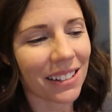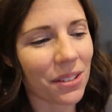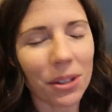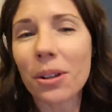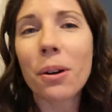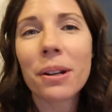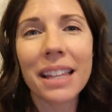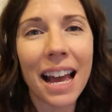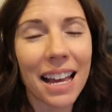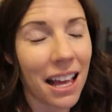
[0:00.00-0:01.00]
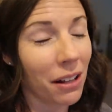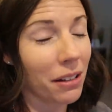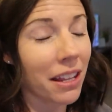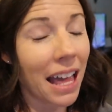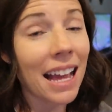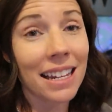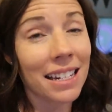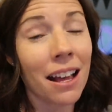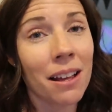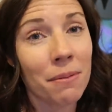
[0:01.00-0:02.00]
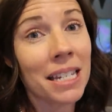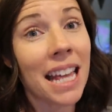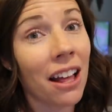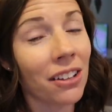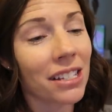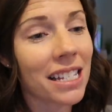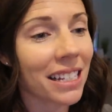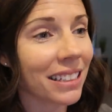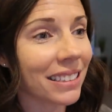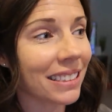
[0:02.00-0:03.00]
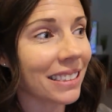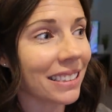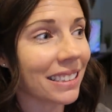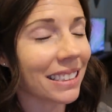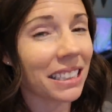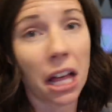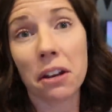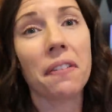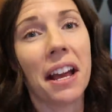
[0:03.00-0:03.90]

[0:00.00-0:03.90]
So you know what that entails. A lot of